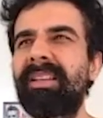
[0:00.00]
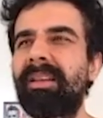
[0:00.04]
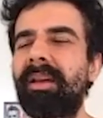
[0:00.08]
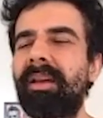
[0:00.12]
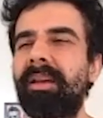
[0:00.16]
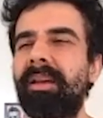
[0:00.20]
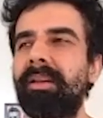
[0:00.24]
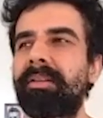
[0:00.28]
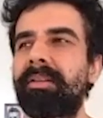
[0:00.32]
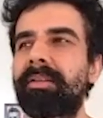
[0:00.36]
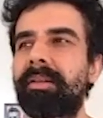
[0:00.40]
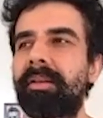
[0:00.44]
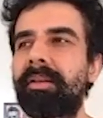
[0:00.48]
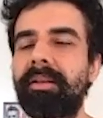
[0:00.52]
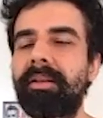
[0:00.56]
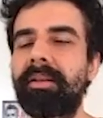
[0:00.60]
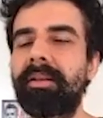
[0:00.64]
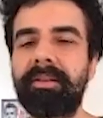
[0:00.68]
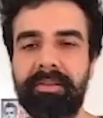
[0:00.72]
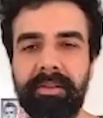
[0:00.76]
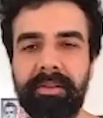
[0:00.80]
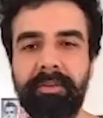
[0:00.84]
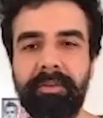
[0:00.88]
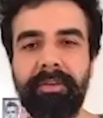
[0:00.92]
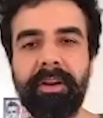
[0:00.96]
it's
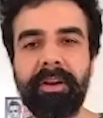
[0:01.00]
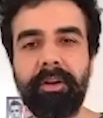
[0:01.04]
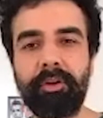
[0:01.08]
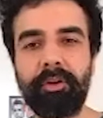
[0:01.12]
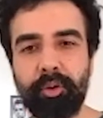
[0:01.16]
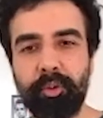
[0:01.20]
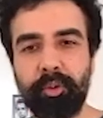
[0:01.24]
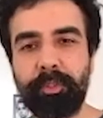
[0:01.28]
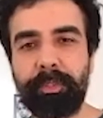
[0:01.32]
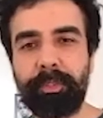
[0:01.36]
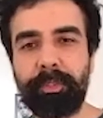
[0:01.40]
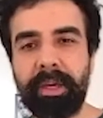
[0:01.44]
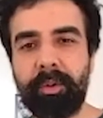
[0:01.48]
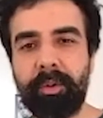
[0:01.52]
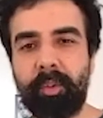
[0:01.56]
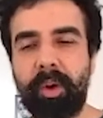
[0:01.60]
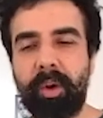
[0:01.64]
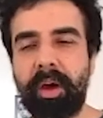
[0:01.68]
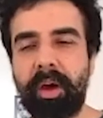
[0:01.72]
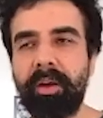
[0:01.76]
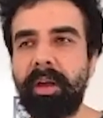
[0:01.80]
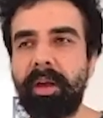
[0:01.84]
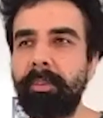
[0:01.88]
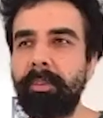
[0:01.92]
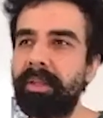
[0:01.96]
difficult to pick
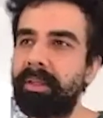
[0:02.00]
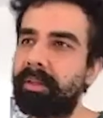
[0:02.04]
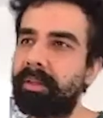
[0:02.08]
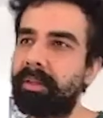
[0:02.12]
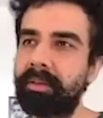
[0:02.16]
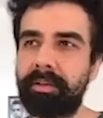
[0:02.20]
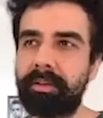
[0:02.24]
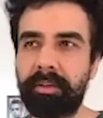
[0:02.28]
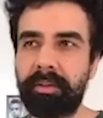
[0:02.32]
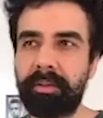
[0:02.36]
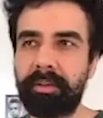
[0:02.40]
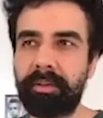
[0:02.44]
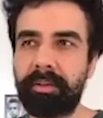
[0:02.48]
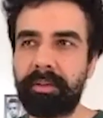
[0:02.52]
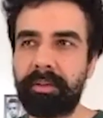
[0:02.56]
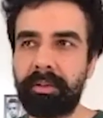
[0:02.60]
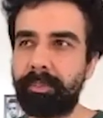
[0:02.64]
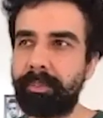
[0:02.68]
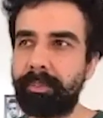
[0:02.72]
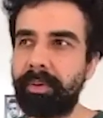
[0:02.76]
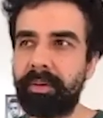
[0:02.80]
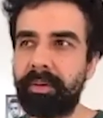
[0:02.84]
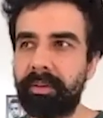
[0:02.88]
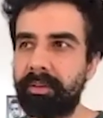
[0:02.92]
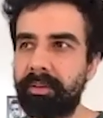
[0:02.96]
one. I mean, the
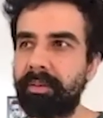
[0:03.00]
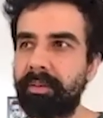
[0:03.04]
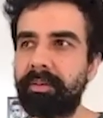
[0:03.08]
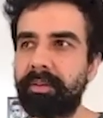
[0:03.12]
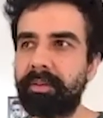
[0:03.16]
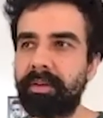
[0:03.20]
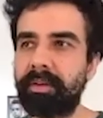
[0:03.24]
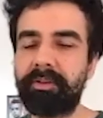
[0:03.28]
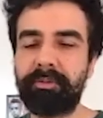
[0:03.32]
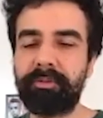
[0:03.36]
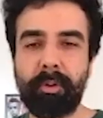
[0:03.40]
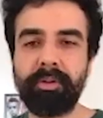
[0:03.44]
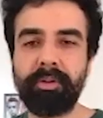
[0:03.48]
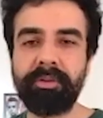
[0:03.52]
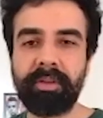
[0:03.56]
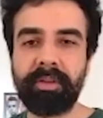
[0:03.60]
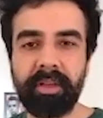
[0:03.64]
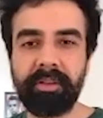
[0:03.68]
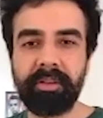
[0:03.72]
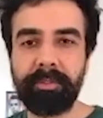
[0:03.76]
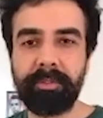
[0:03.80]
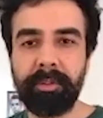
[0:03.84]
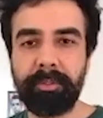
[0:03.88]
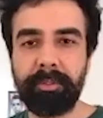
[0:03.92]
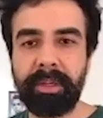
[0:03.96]
response
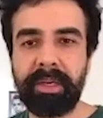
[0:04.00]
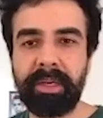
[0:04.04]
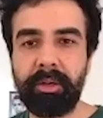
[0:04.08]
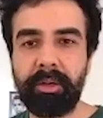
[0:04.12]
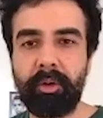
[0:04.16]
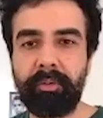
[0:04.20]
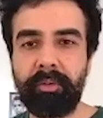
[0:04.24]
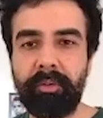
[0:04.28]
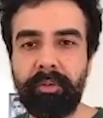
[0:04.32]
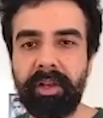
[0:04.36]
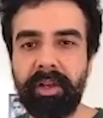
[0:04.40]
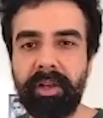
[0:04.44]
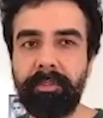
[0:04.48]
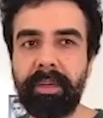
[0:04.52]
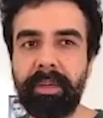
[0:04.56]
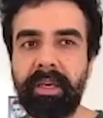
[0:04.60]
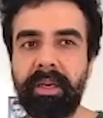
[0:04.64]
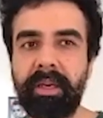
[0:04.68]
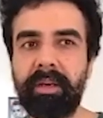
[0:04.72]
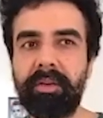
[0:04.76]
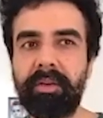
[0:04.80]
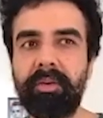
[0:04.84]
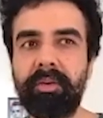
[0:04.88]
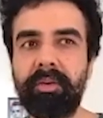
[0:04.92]
has been pretty overwhelming, and you